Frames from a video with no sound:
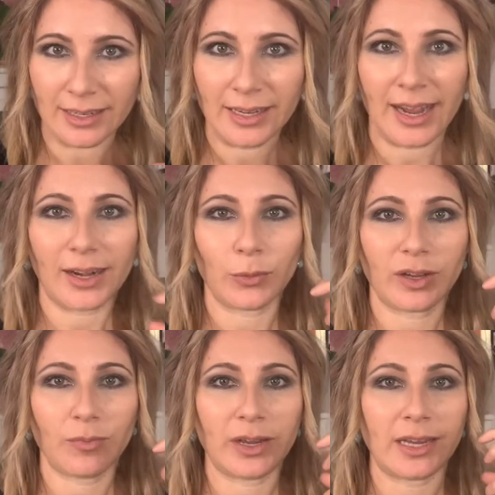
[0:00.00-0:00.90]
and it will give
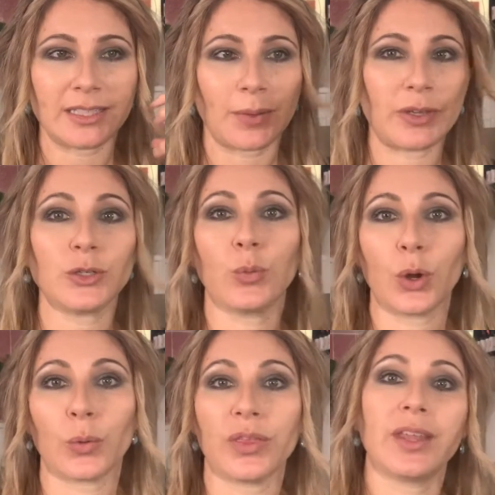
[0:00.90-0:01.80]
me something to work
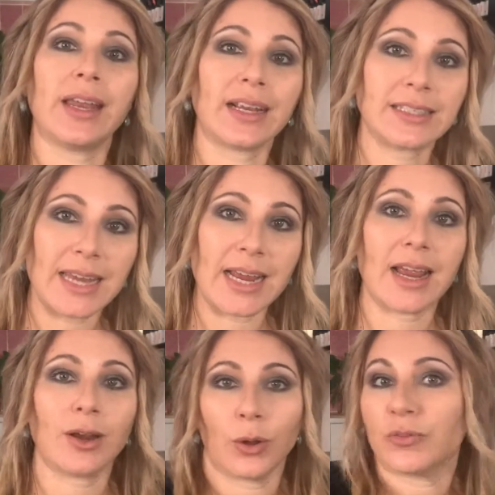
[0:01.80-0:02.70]
with the next day and
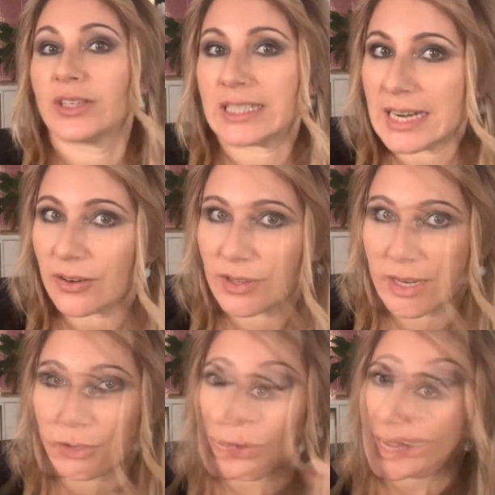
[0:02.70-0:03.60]
hopefully the day after that as
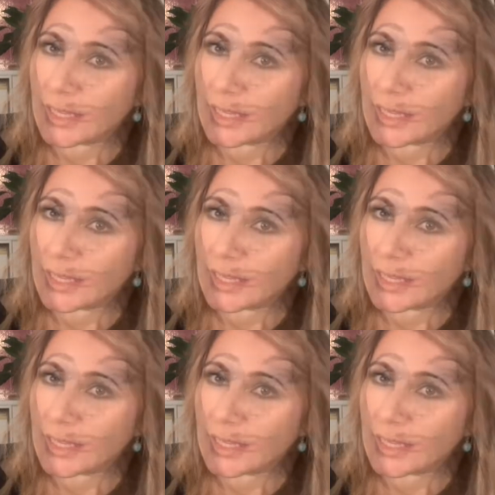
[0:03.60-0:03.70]
well.